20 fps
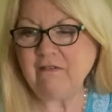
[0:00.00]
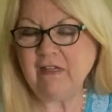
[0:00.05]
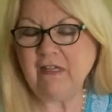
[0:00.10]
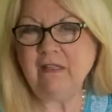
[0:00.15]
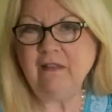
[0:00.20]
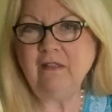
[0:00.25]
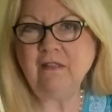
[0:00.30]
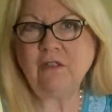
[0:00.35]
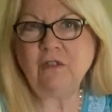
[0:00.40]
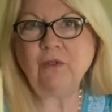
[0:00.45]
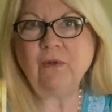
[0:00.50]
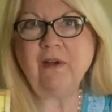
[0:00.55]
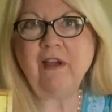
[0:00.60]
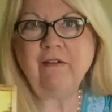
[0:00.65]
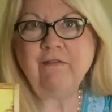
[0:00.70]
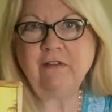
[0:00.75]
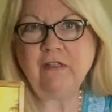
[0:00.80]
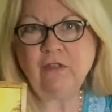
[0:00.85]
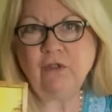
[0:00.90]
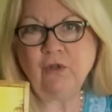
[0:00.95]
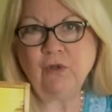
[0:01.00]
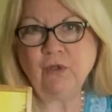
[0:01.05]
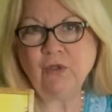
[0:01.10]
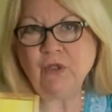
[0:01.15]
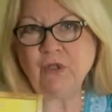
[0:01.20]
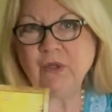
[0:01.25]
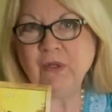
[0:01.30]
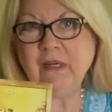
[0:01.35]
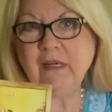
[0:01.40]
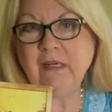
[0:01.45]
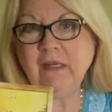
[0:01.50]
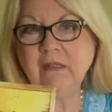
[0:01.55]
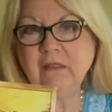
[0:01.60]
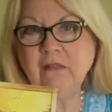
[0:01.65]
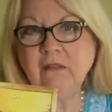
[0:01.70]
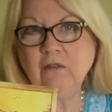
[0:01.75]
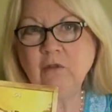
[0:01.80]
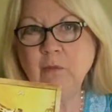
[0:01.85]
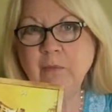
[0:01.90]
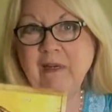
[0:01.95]
and this giraffe is nurturing its
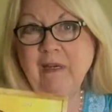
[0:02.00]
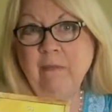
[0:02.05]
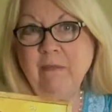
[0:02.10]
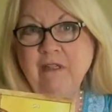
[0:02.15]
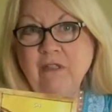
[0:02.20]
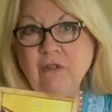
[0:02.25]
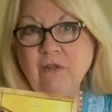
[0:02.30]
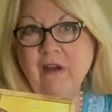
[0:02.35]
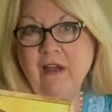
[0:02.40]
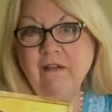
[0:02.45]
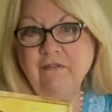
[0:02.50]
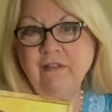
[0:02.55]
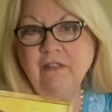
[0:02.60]
little baby giraffe.